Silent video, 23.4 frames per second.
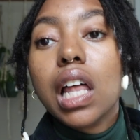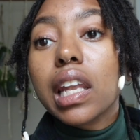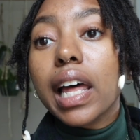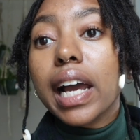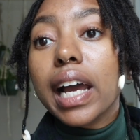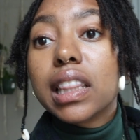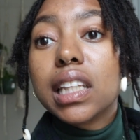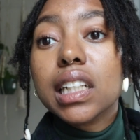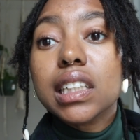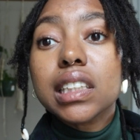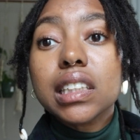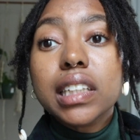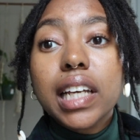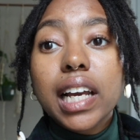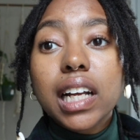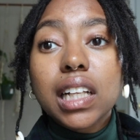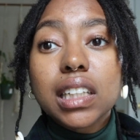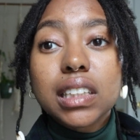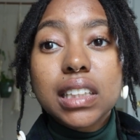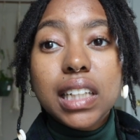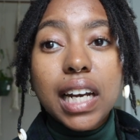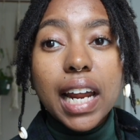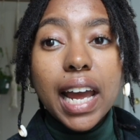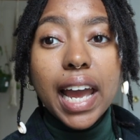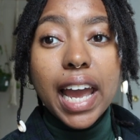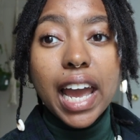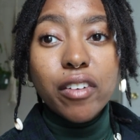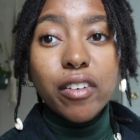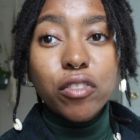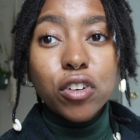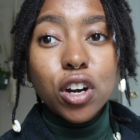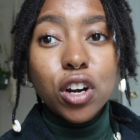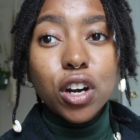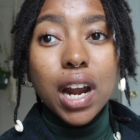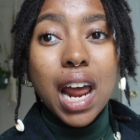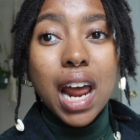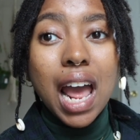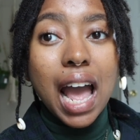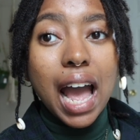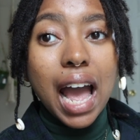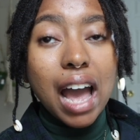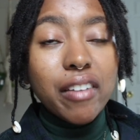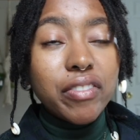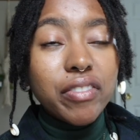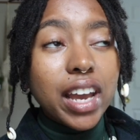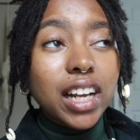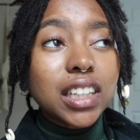Like this necklace that I have on,
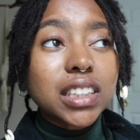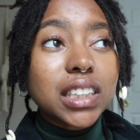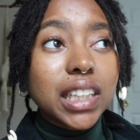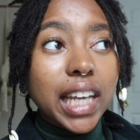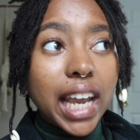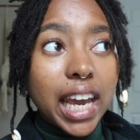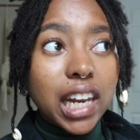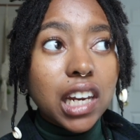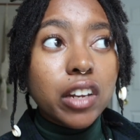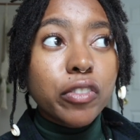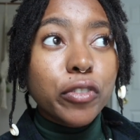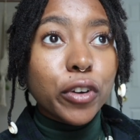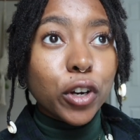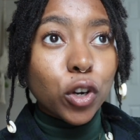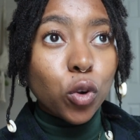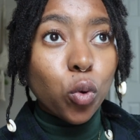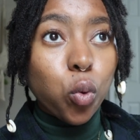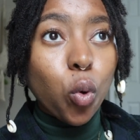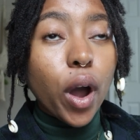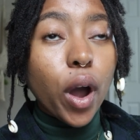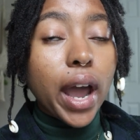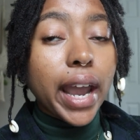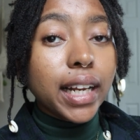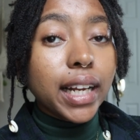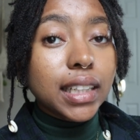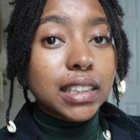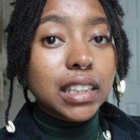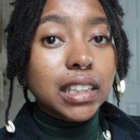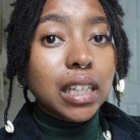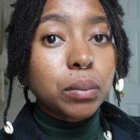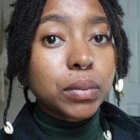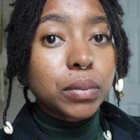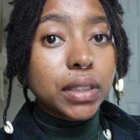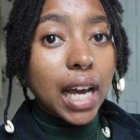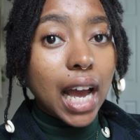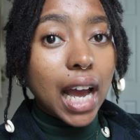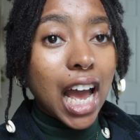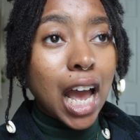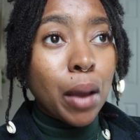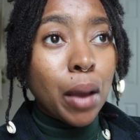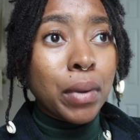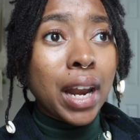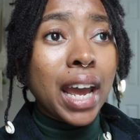I've actually had it for quite some time.